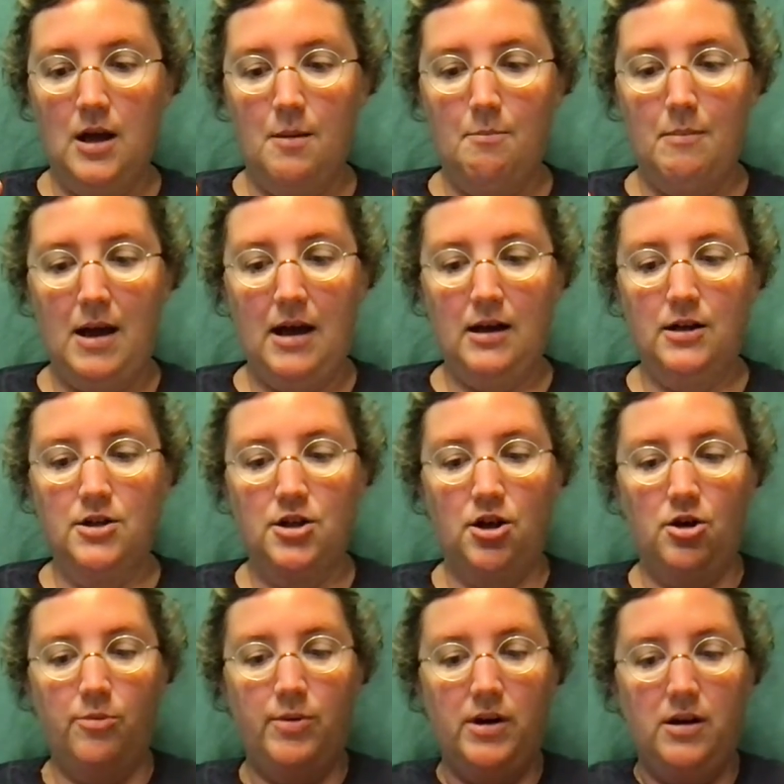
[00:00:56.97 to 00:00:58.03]

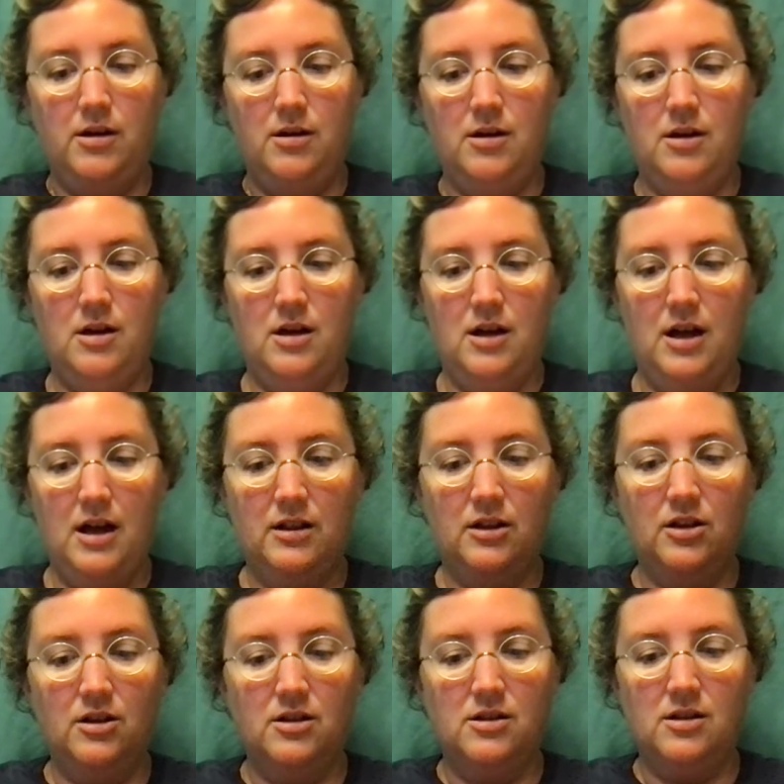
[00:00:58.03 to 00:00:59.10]
Manitoba, it
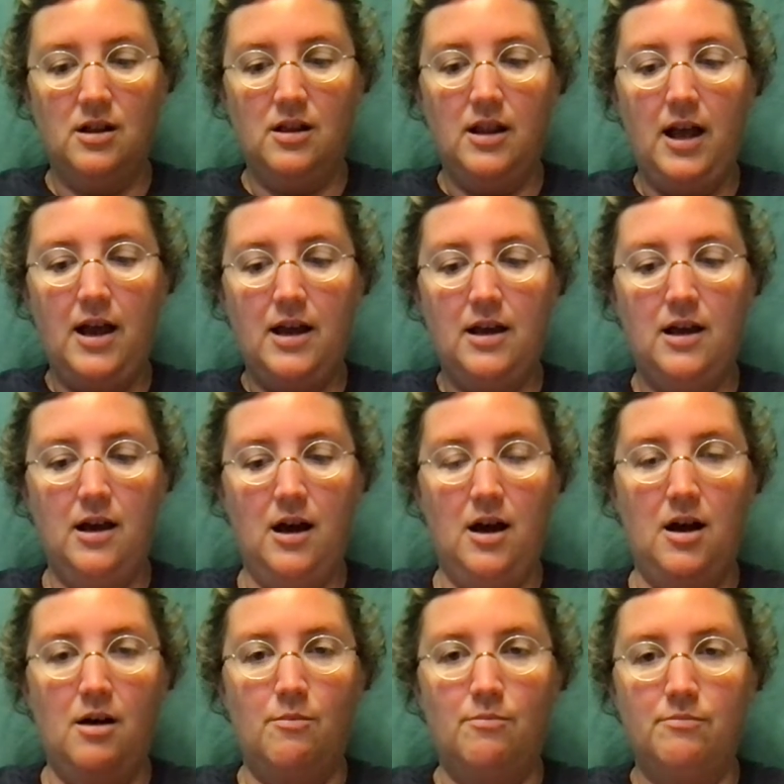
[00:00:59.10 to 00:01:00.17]
looks like
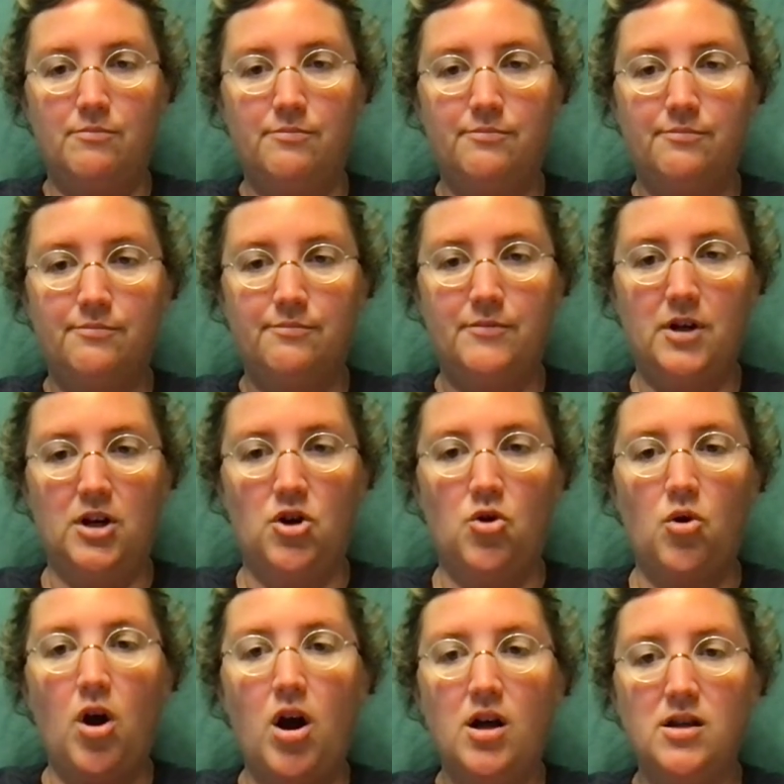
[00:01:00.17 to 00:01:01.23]
a
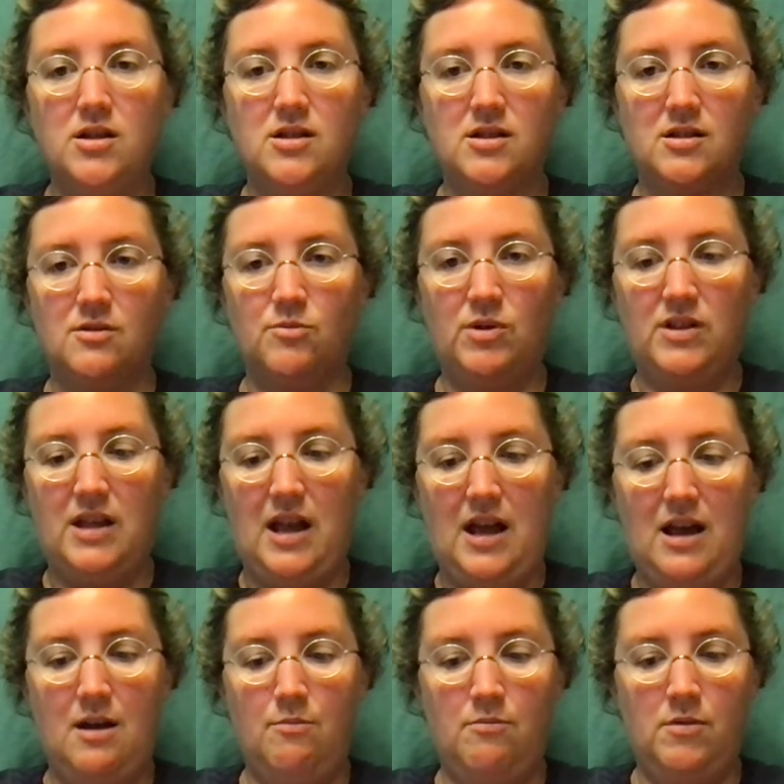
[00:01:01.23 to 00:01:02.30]
cross with the
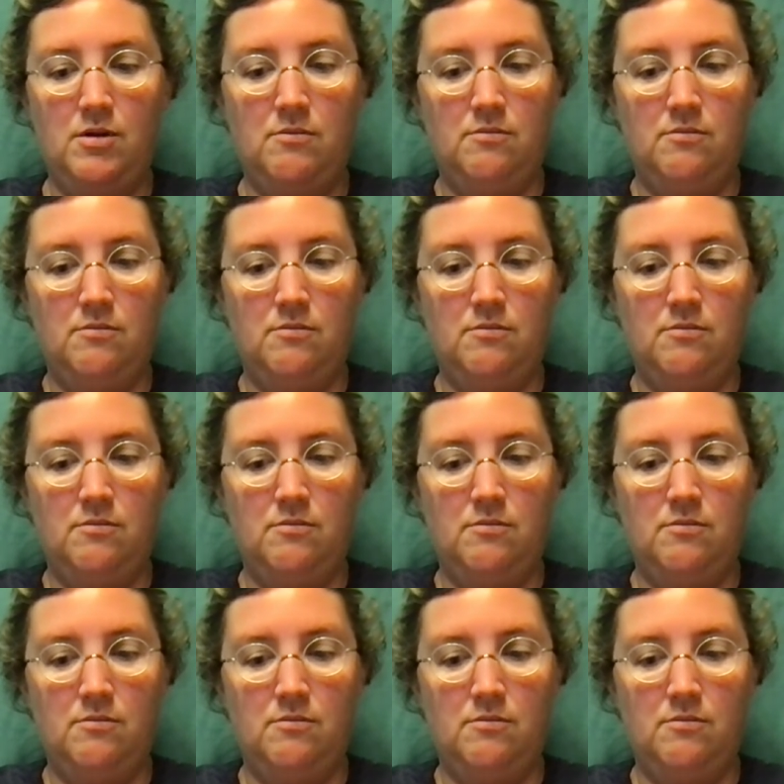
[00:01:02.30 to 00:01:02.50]
M.